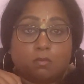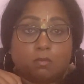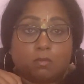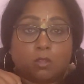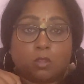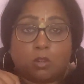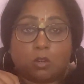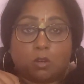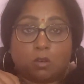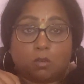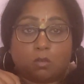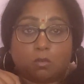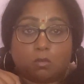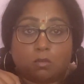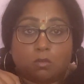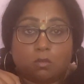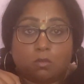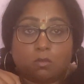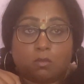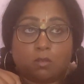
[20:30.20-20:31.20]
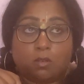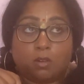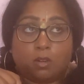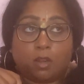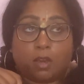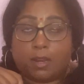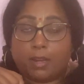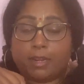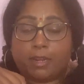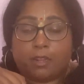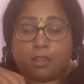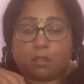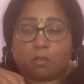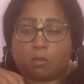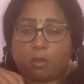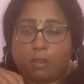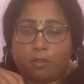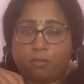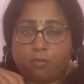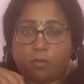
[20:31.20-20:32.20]
you know, not eating the
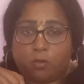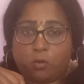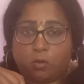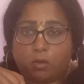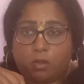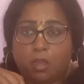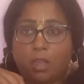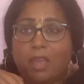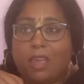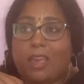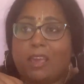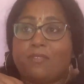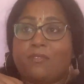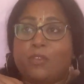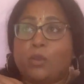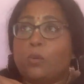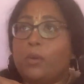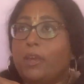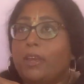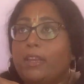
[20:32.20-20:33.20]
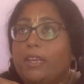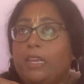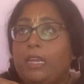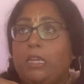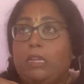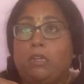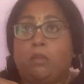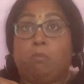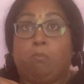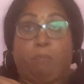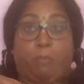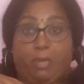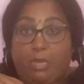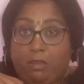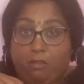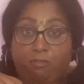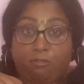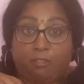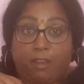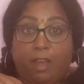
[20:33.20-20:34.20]
right food. If you had eaten
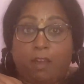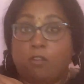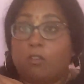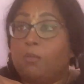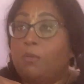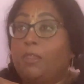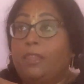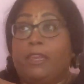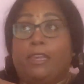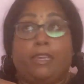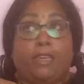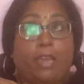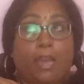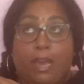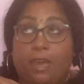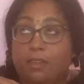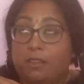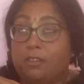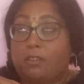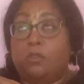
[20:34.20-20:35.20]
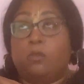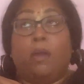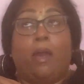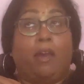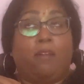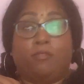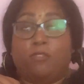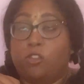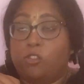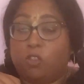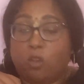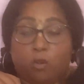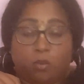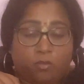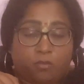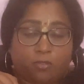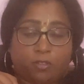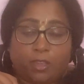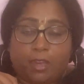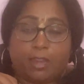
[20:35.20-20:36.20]
beef, I would have been like, yeah, you have to
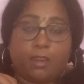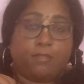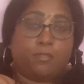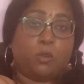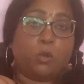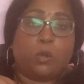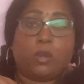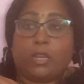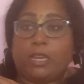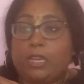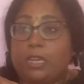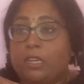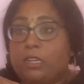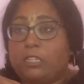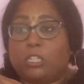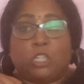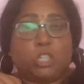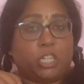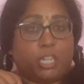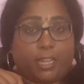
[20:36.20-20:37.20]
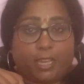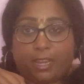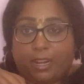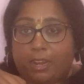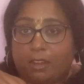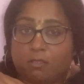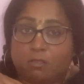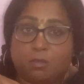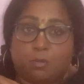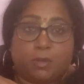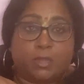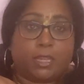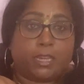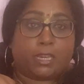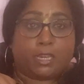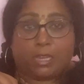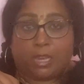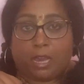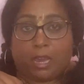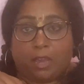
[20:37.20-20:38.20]
atone for that. If you had eaten a chicken, I would have been
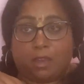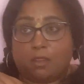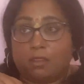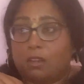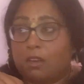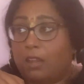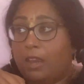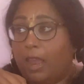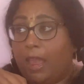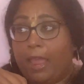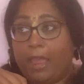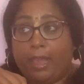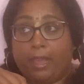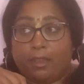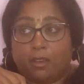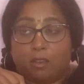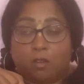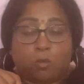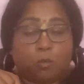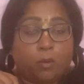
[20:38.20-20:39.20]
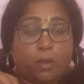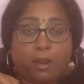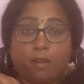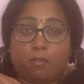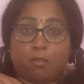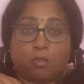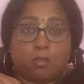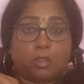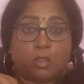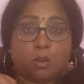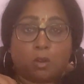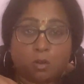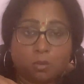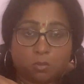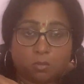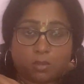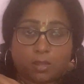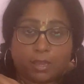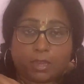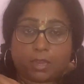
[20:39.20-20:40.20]
like, yeah, an egg or whatever, you
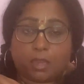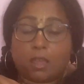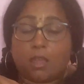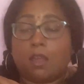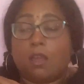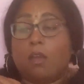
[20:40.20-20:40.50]
know? Like,